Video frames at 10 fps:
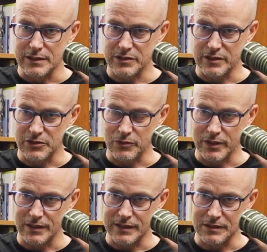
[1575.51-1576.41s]
is
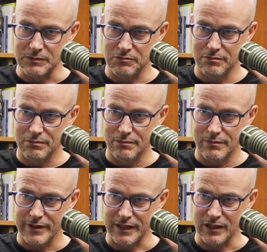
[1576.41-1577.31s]
really
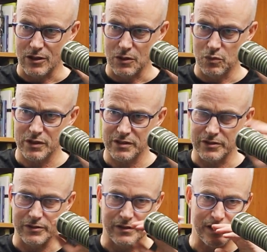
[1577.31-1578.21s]
thinking, I want to
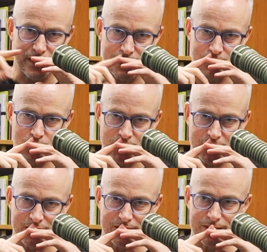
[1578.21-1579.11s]
do this, and
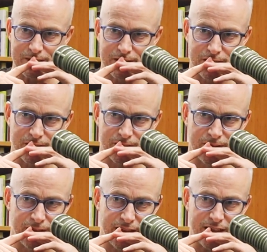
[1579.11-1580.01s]

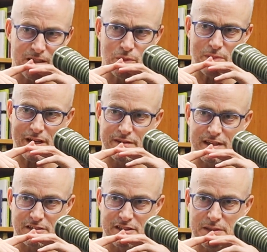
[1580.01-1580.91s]
how can we make
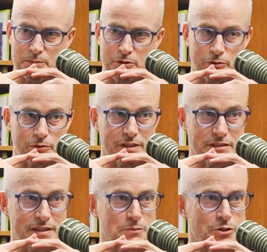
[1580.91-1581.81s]
that simple?
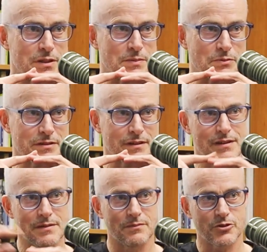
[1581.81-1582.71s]
And sometimes
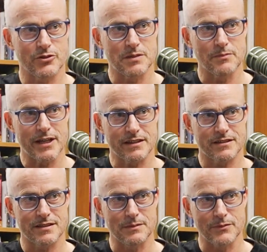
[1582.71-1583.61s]
trying to
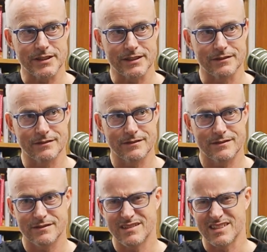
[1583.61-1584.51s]
make something,
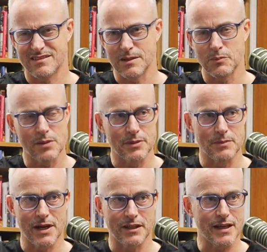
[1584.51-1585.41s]
it might be a
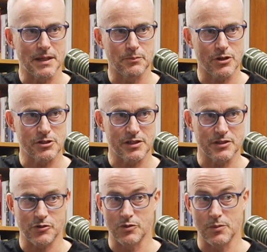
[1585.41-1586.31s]
mundane
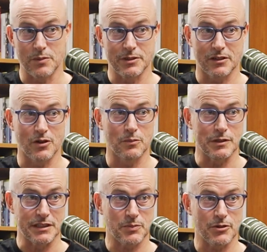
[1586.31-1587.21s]
process or it might be a
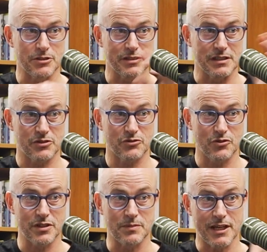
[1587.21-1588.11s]
complex process,
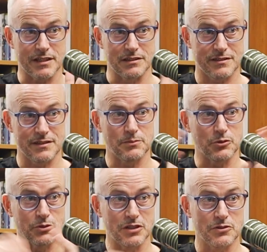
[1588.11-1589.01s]
trying to make it simple to